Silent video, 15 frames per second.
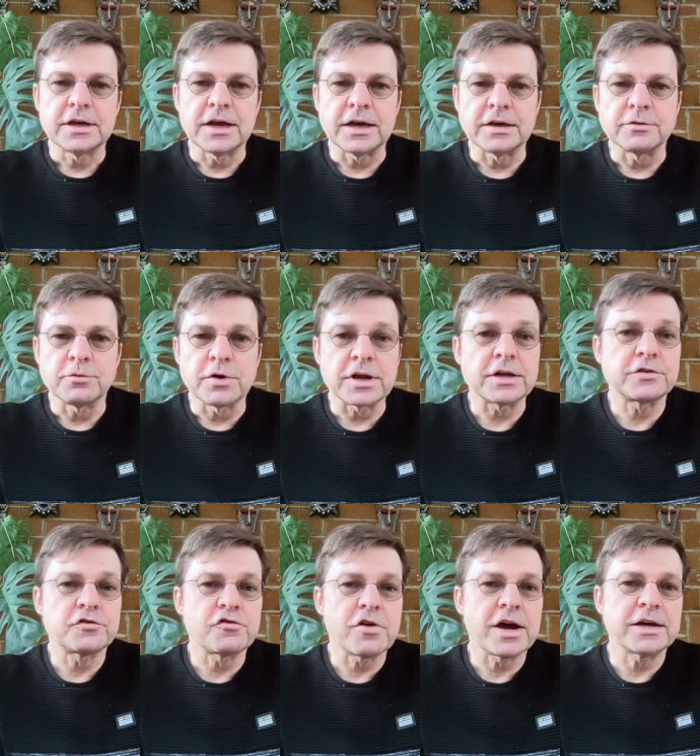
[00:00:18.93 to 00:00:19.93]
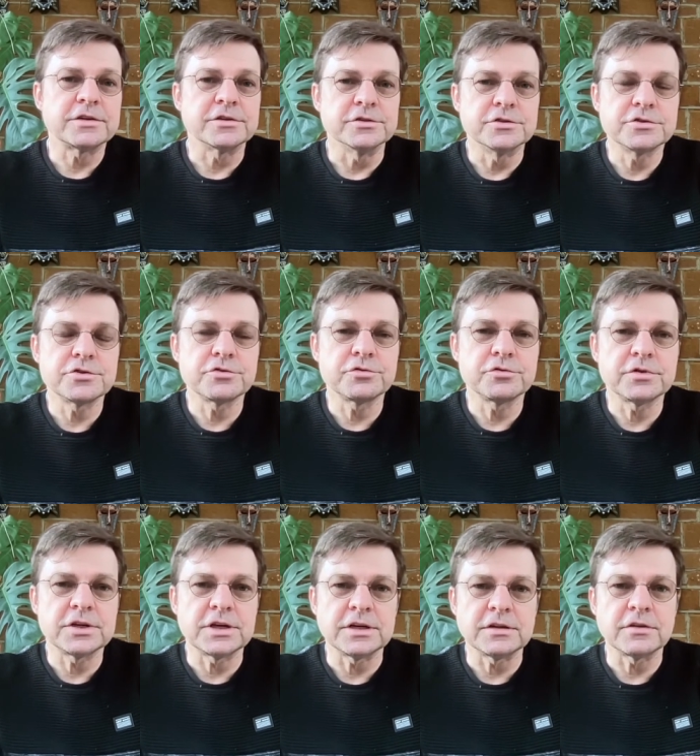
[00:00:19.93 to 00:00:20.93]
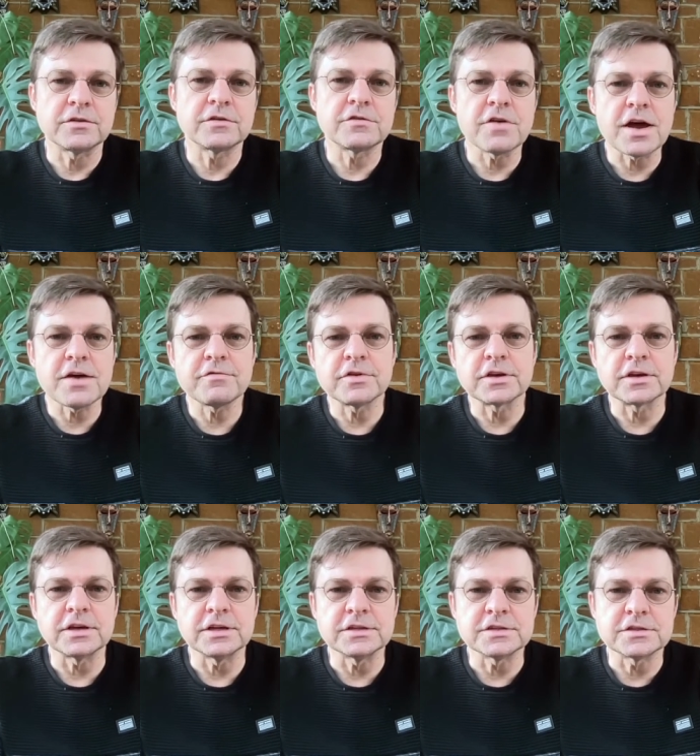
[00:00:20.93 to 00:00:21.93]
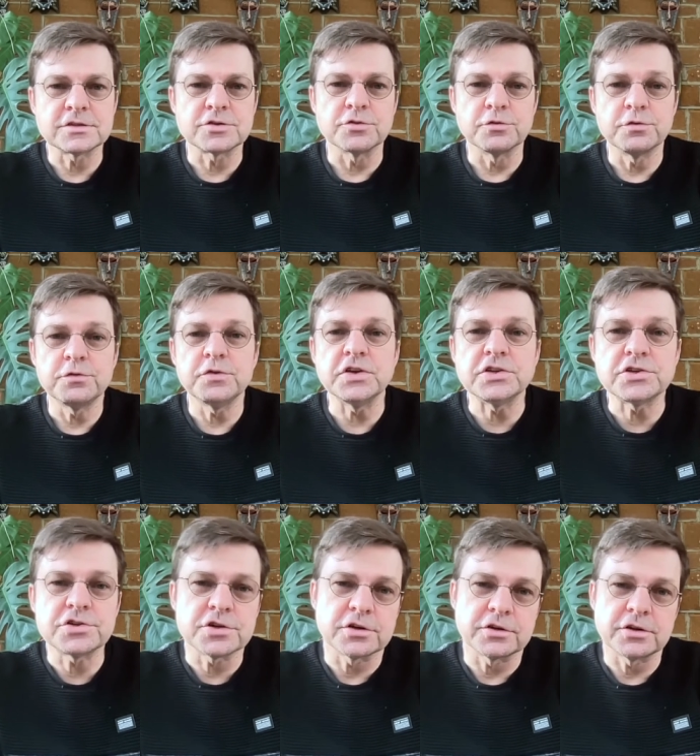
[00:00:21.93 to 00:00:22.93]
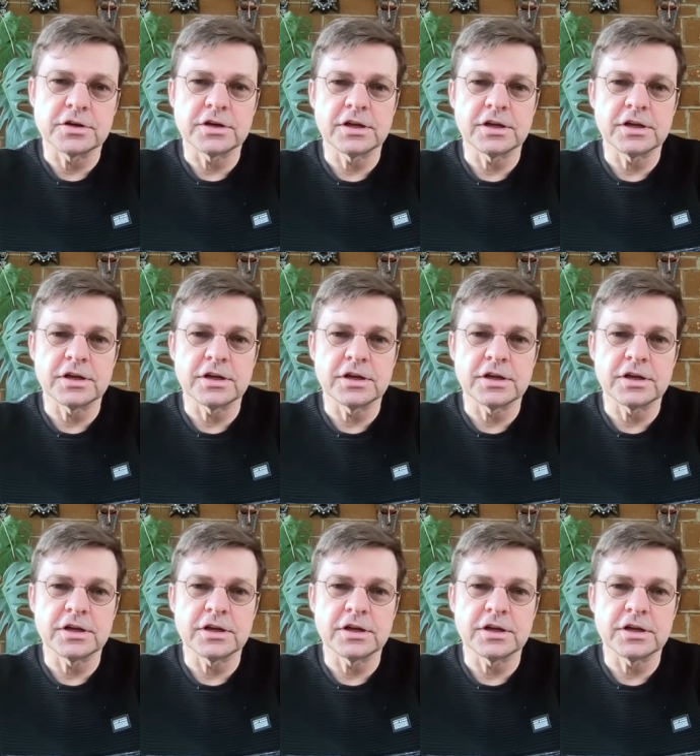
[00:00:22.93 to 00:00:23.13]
And what I try to do in Thriving is to feature